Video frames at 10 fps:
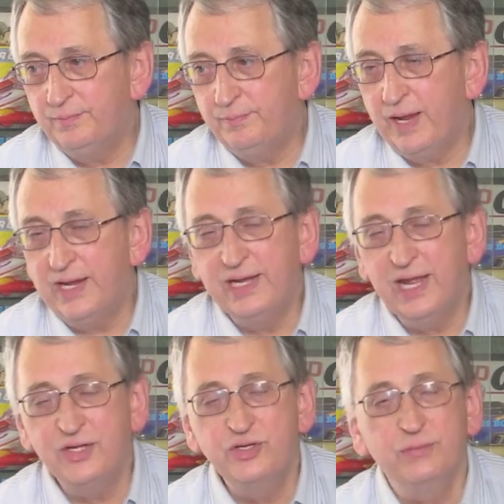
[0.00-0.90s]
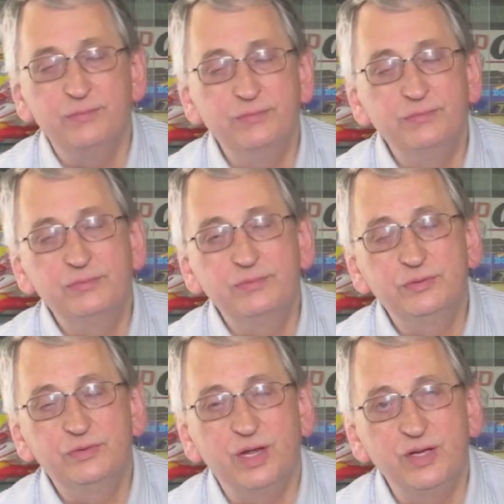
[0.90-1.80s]
playing catch up,
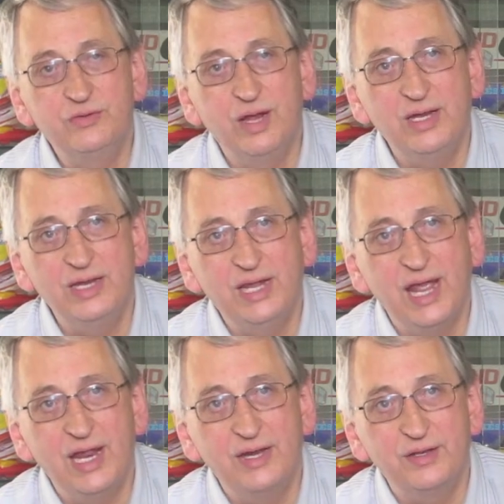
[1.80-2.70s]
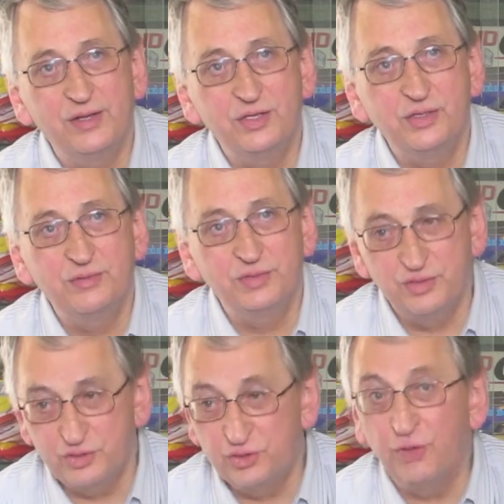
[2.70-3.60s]
trying to get the
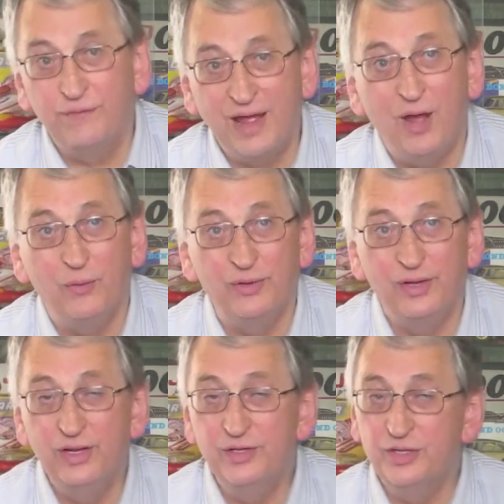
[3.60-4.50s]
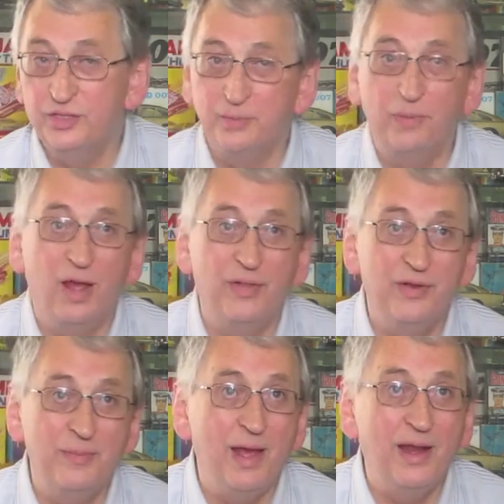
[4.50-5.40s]
stuff out to supply
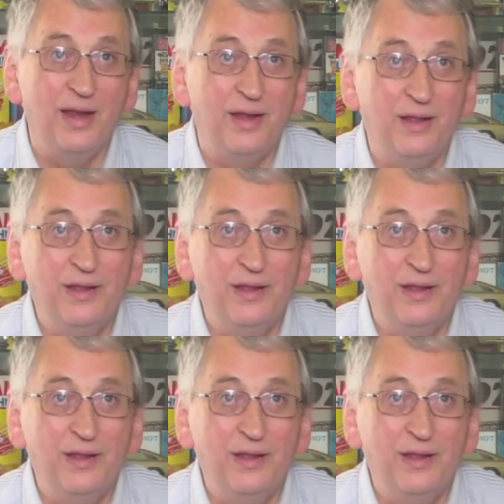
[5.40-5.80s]
the demand.